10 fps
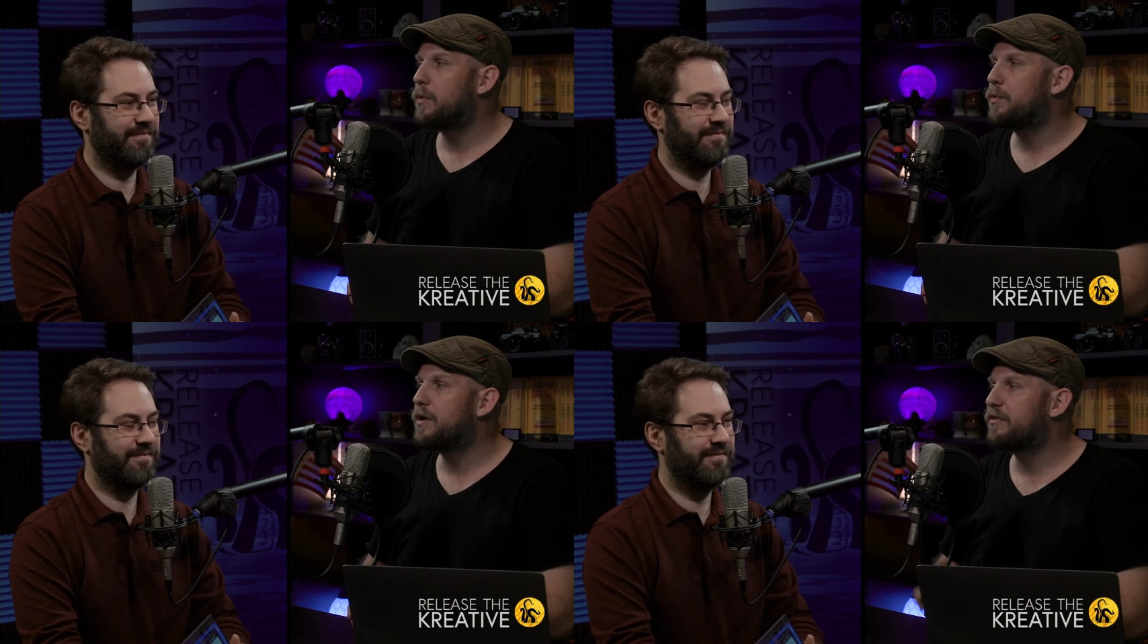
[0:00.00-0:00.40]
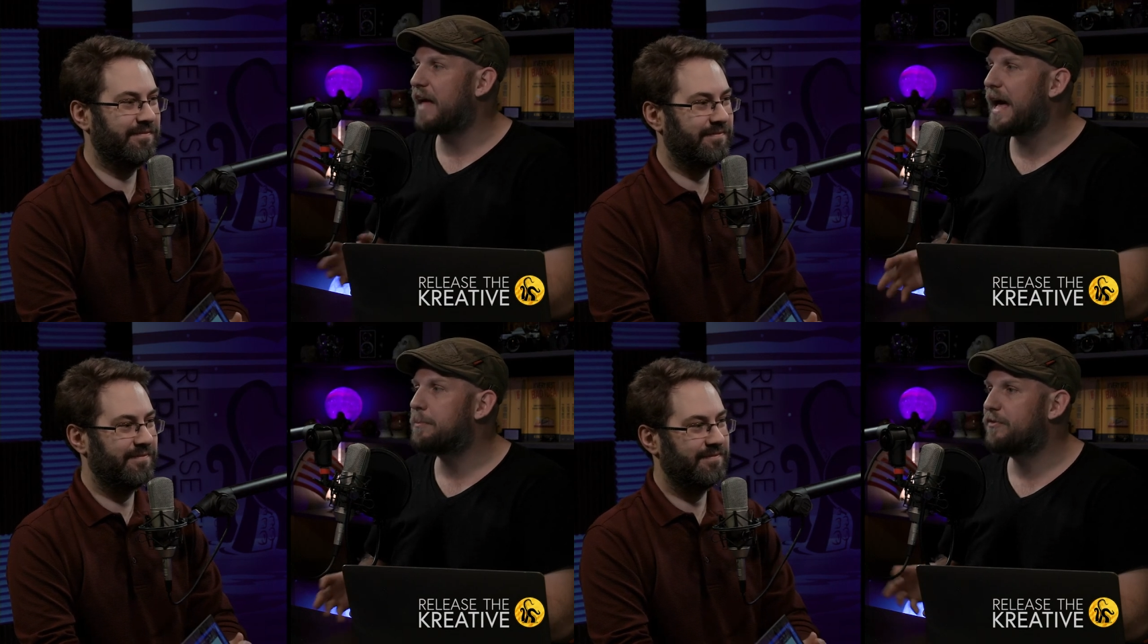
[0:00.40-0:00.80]

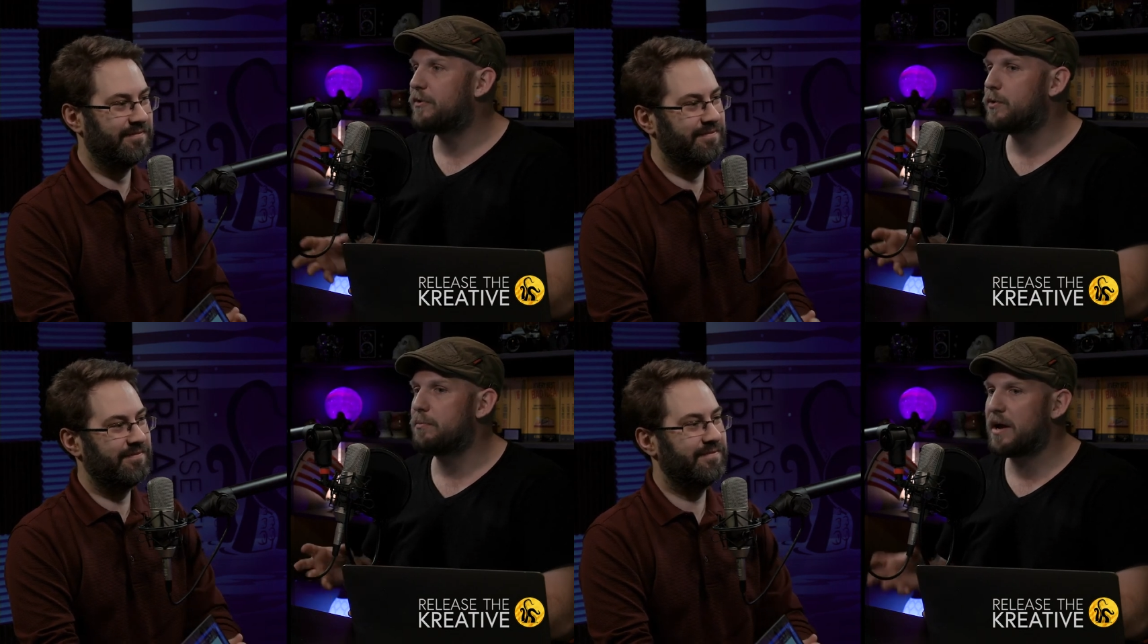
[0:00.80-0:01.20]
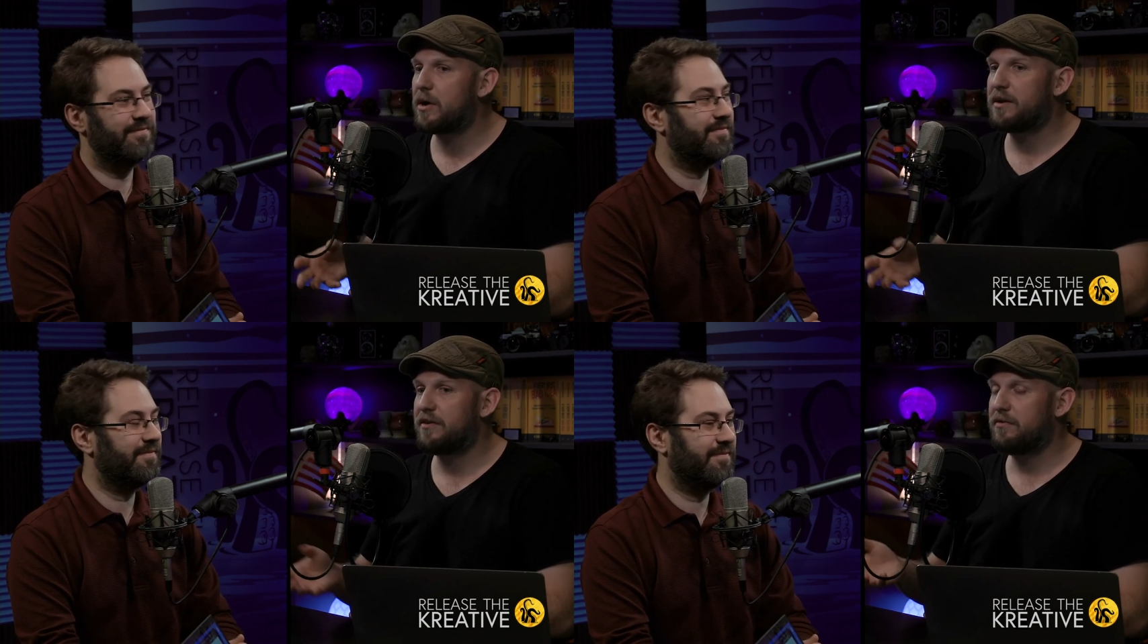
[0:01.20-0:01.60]
Speaker 1: there's absolute
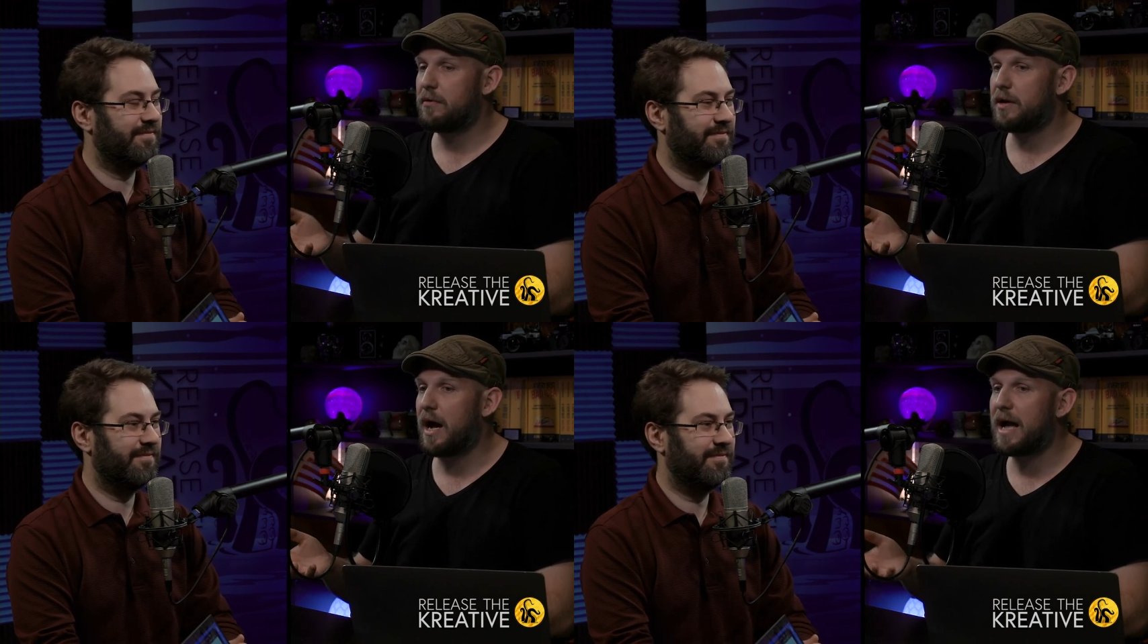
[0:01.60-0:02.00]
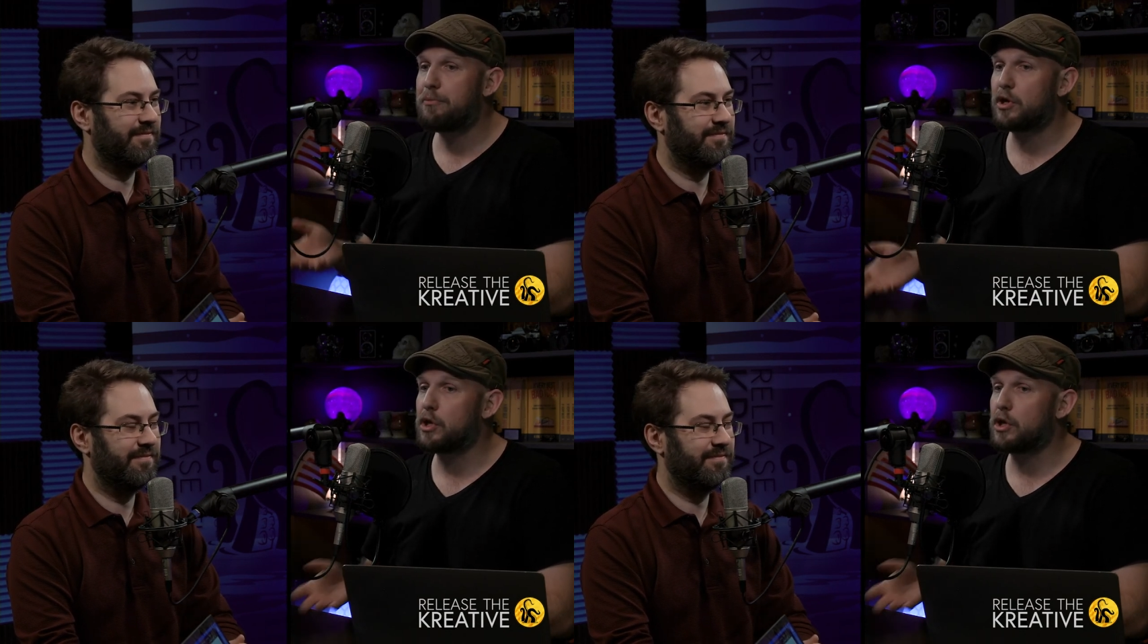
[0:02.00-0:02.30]
merit. I put